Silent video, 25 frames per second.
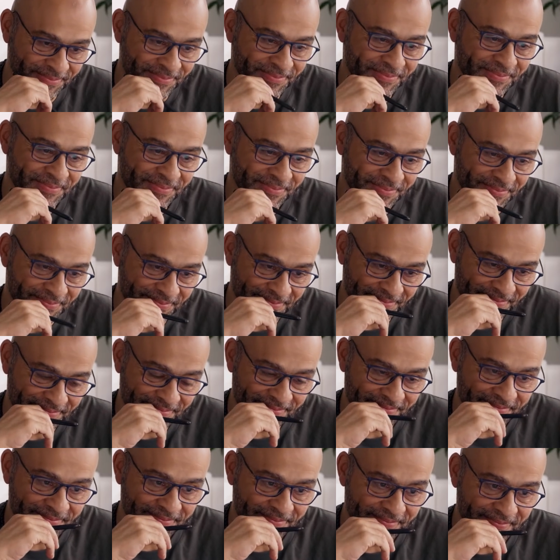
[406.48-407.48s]
still very
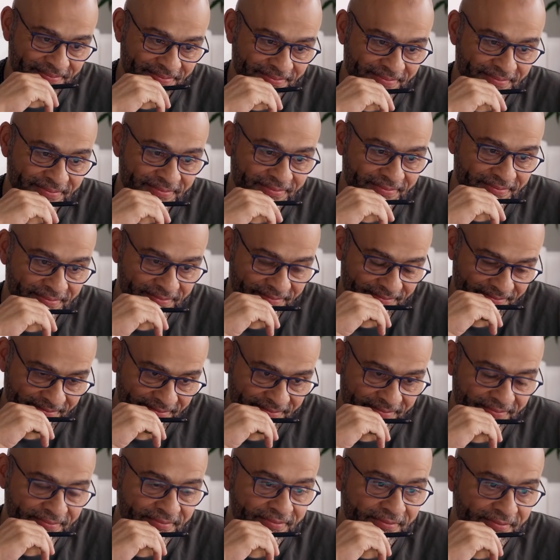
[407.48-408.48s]
enthusiastic about
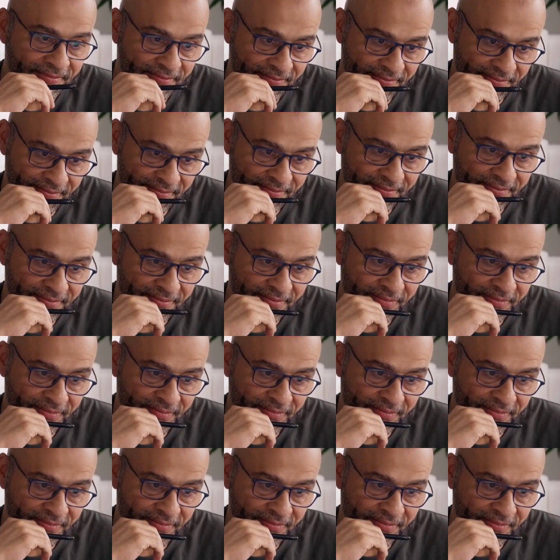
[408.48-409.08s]
stupid small things like